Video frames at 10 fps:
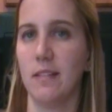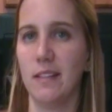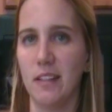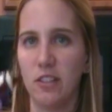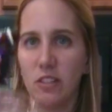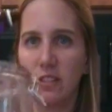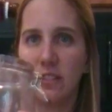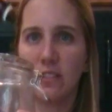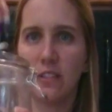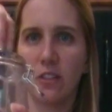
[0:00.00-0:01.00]
and then I just
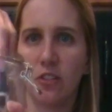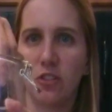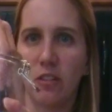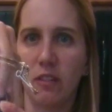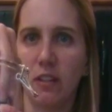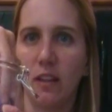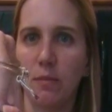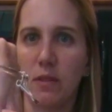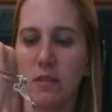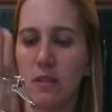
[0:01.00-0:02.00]
shove it in the
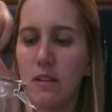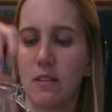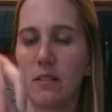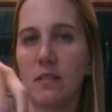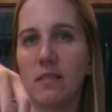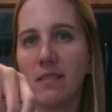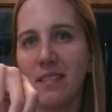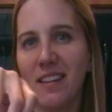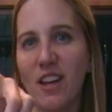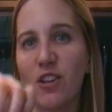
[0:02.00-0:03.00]
Epsom salts.
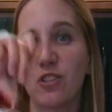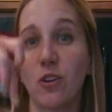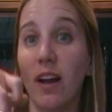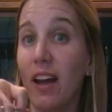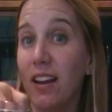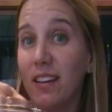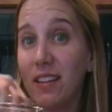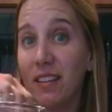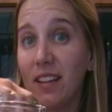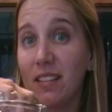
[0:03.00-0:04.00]
So
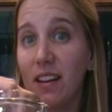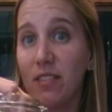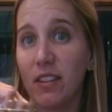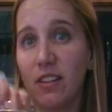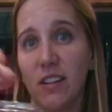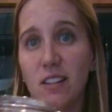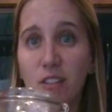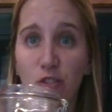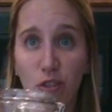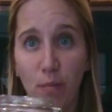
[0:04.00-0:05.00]
anything that's left in there that
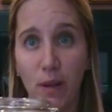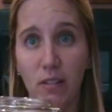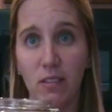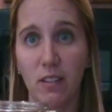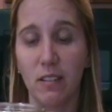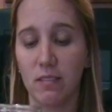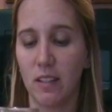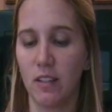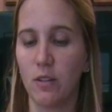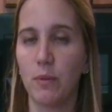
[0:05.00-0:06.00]
doesn't drip out,
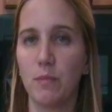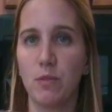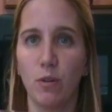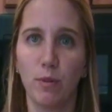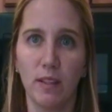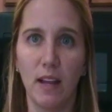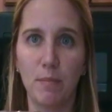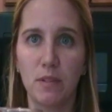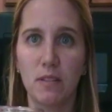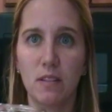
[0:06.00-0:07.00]
it'll be absorbed in the
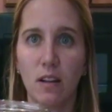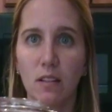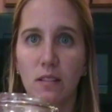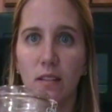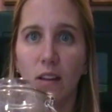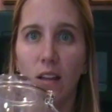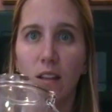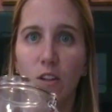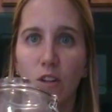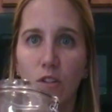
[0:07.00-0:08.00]
Epsom salts.
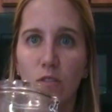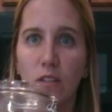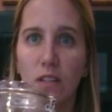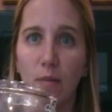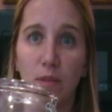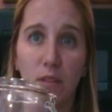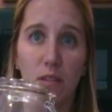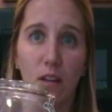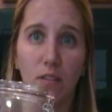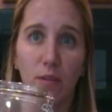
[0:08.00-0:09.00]
Then you can use these Epsom
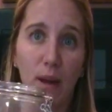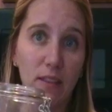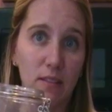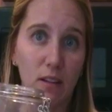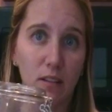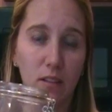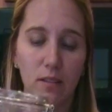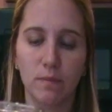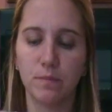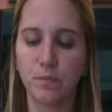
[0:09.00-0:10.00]
salts for bath salts.